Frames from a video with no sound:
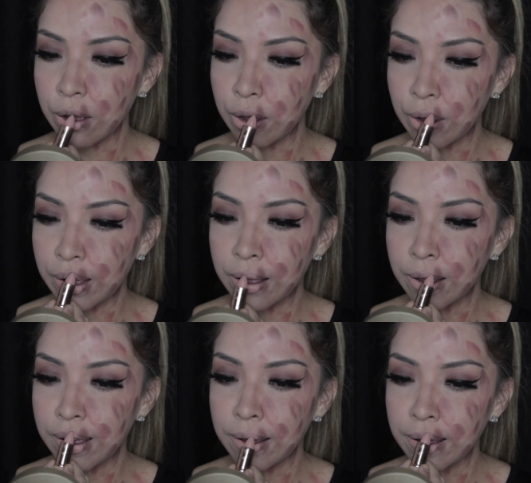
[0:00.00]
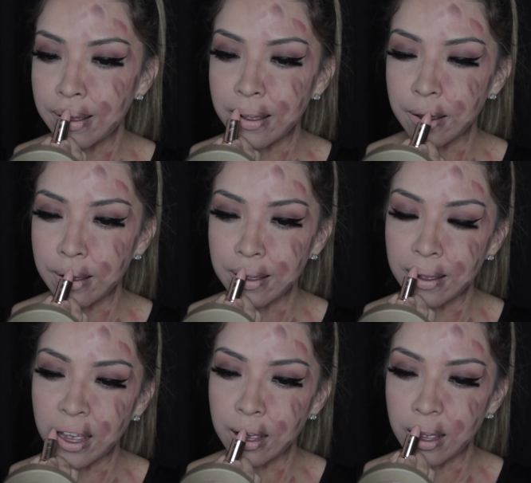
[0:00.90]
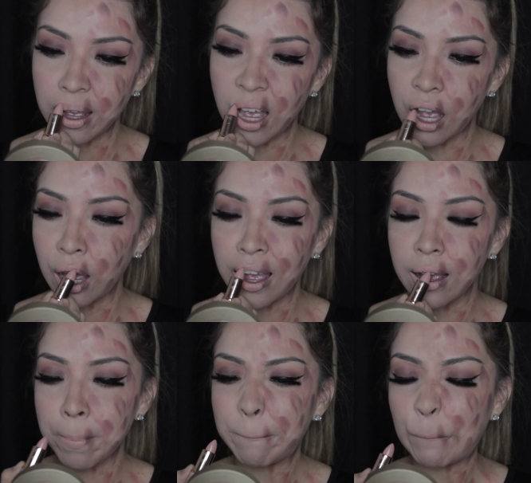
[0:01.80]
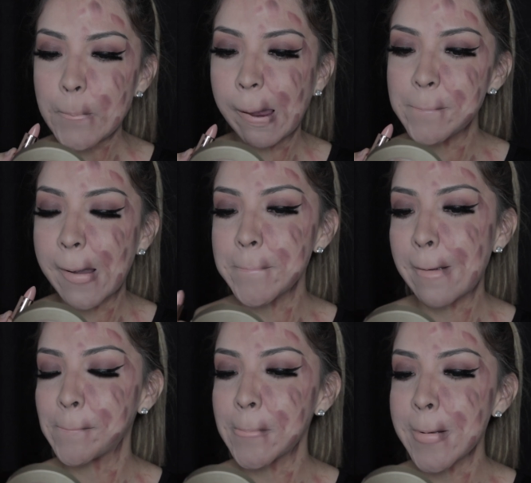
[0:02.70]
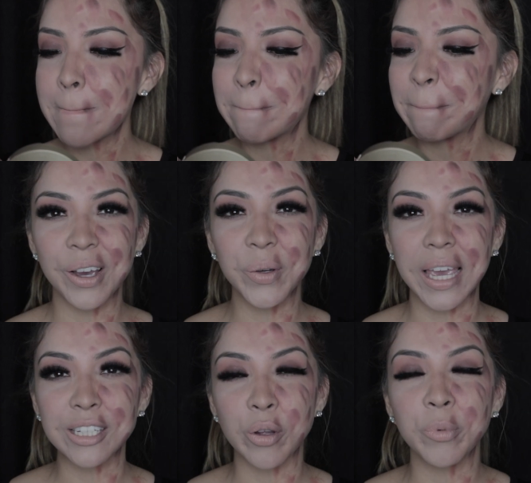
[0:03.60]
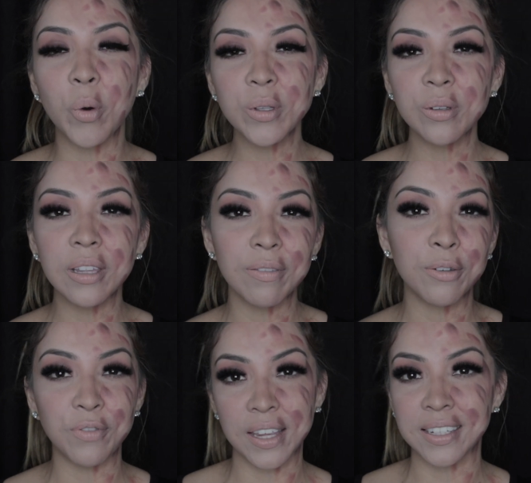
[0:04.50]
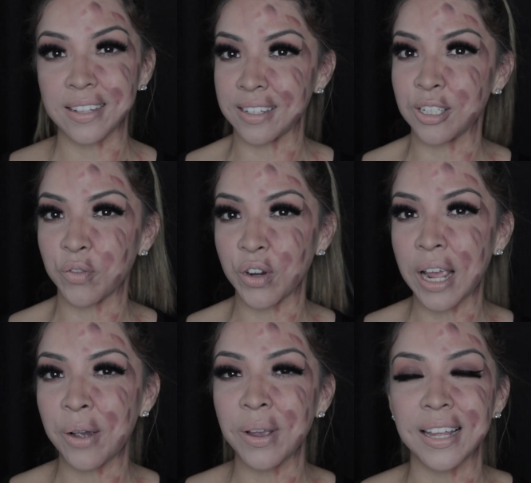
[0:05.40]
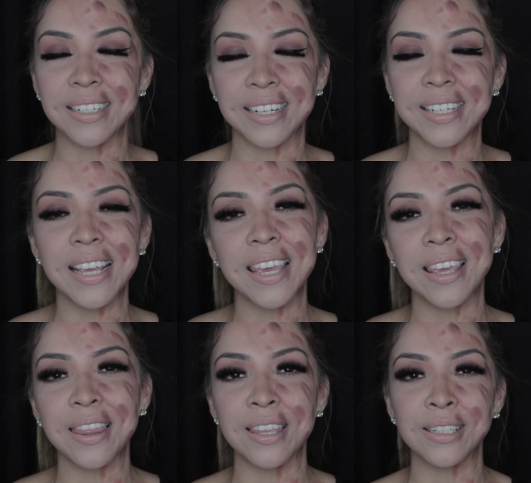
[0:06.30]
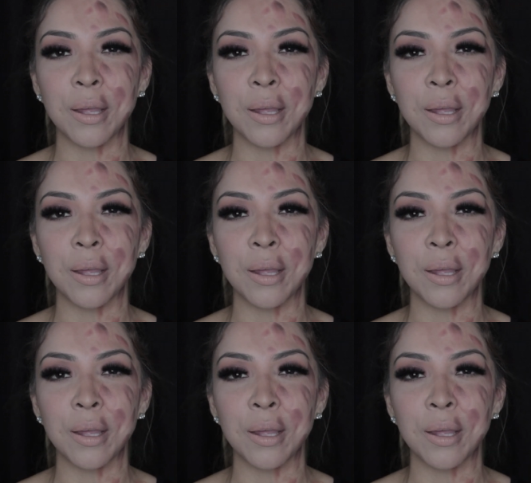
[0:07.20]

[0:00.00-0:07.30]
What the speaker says: that on my lips but skip over where my burnt would be. Okay, so I'm going to leave the face as is for now, and taking this